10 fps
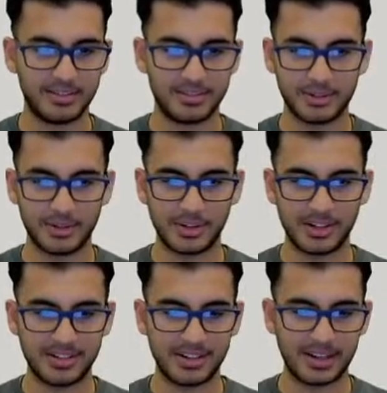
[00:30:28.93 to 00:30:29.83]
So you can
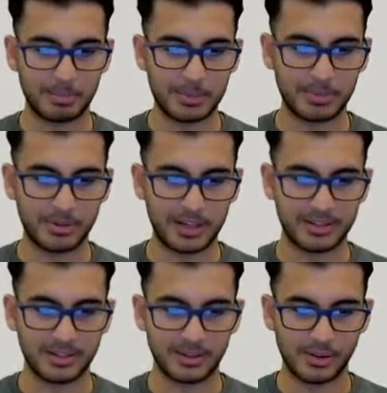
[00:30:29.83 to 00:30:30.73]
see like people write
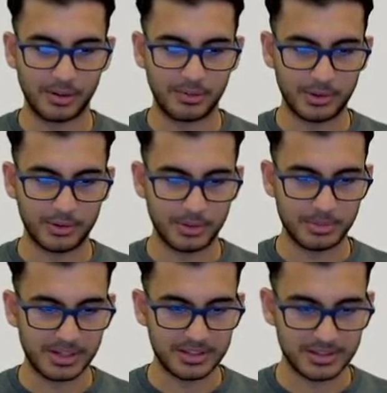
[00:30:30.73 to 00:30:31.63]
long reviews. So I'm
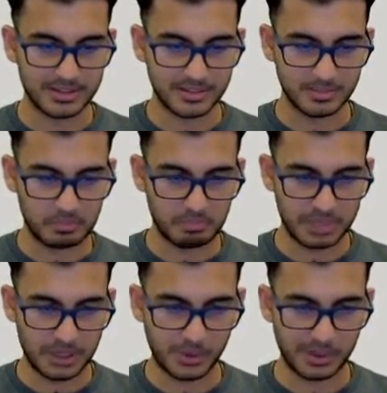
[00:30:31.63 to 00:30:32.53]
gonna just
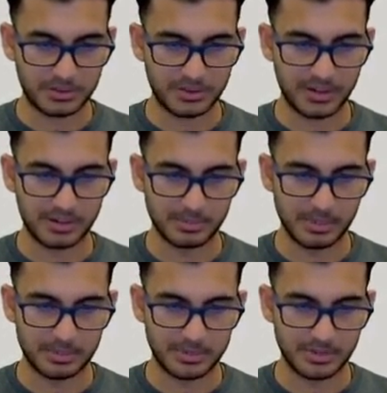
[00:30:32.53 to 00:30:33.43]
pick one at random
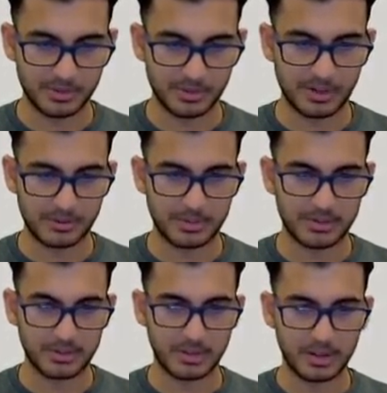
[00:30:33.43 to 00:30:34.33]
and just scroll down a bit.